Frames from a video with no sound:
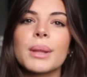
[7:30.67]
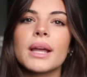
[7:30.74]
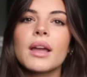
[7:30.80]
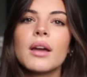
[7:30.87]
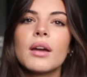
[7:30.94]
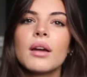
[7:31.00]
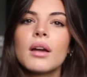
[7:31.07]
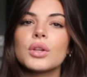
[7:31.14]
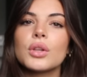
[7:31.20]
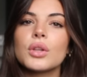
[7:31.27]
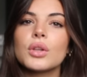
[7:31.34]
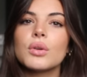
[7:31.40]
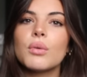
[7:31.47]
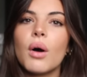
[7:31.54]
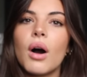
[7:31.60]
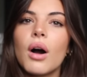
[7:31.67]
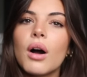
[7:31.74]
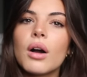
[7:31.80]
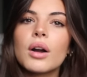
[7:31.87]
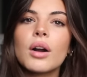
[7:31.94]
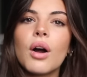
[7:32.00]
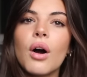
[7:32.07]
Like you
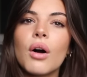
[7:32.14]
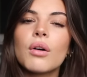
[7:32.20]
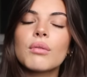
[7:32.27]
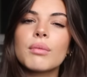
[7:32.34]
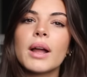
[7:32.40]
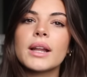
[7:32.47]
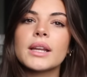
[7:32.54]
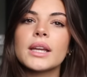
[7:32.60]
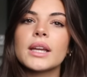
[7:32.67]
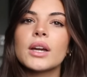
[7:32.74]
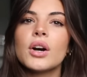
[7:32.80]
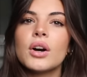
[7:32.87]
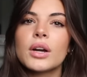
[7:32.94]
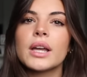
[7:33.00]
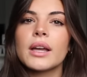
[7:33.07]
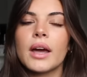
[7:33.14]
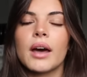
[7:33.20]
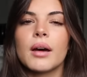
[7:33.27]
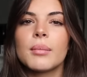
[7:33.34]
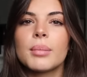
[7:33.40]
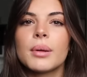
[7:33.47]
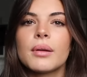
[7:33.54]
are already hooking
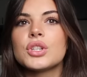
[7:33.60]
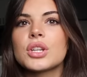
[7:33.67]
up.